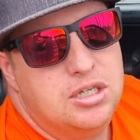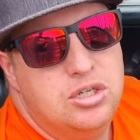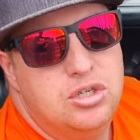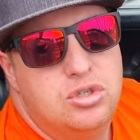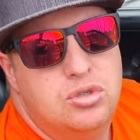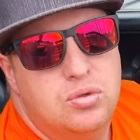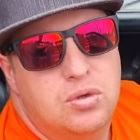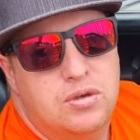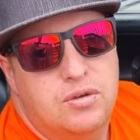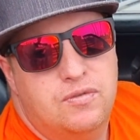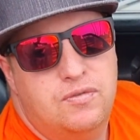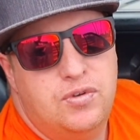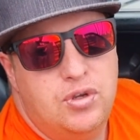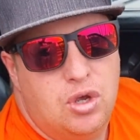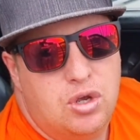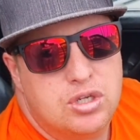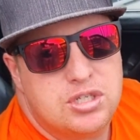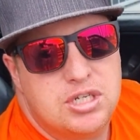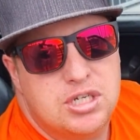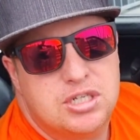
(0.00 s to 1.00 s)
into a
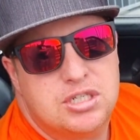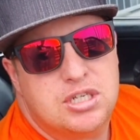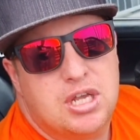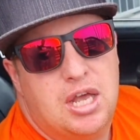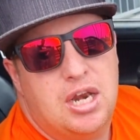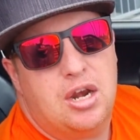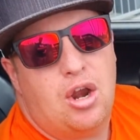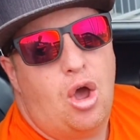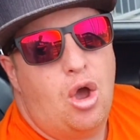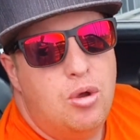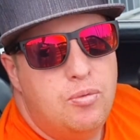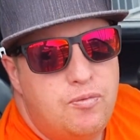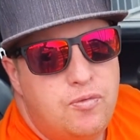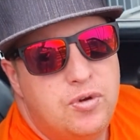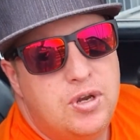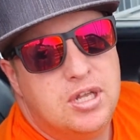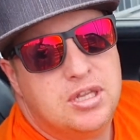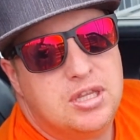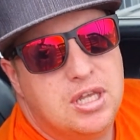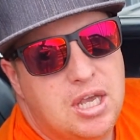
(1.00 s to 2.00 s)
VR6, and
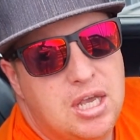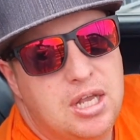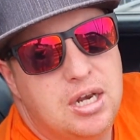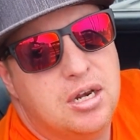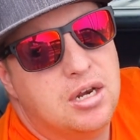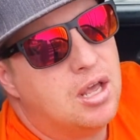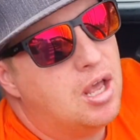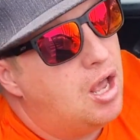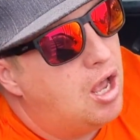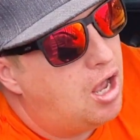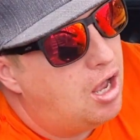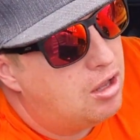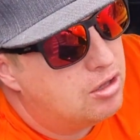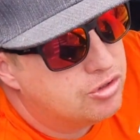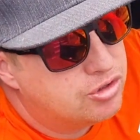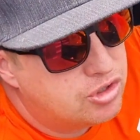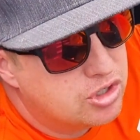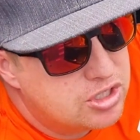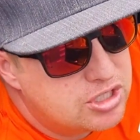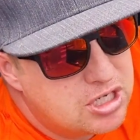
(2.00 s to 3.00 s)
hopefully at the end I'll
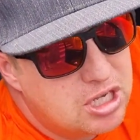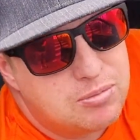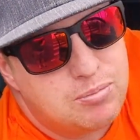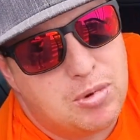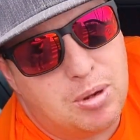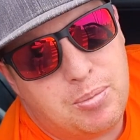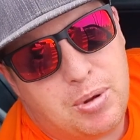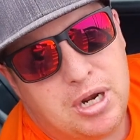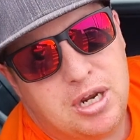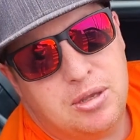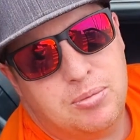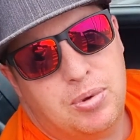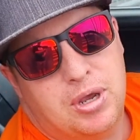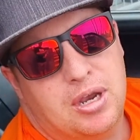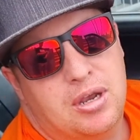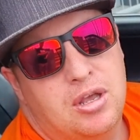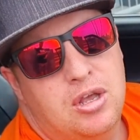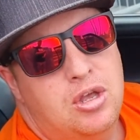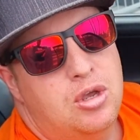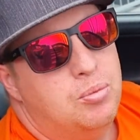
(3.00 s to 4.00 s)
just get my money
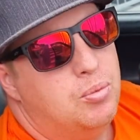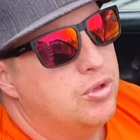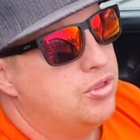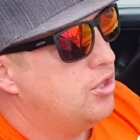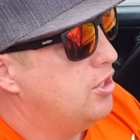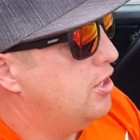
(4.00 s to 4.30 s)
back. But the